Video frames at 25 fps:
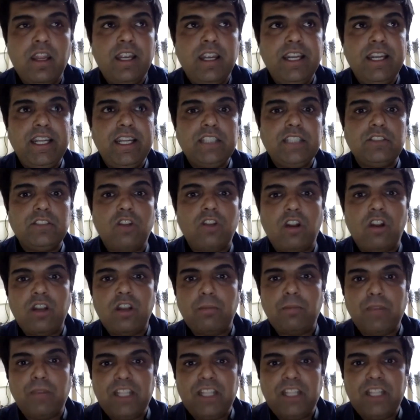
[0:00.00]
It is not
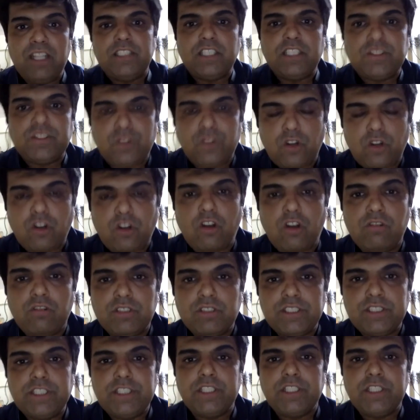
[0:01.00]
a place just for
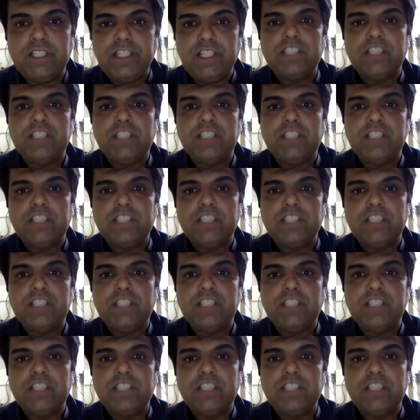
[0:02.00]
conversation.